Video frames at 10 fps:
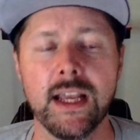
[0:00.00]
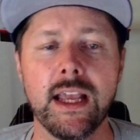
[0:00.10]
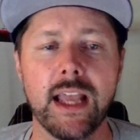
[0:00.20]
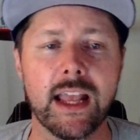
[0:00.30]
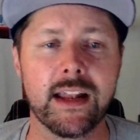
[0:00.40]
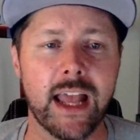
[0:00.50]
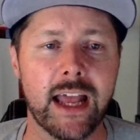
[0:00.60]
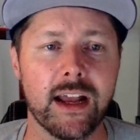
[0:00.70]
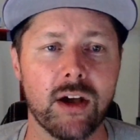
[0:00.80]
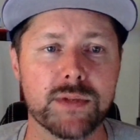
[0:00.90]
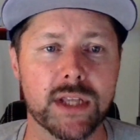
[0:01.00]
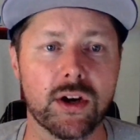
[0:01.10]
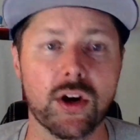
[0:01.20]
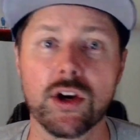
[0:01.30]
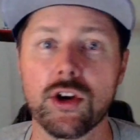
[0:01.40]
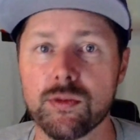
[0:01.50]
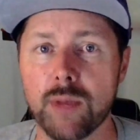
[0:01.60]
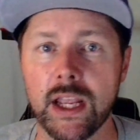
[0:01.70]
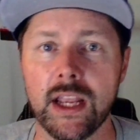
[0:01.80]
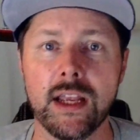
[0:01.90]
and that helps encourage
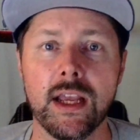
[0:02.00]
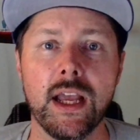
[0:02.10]
me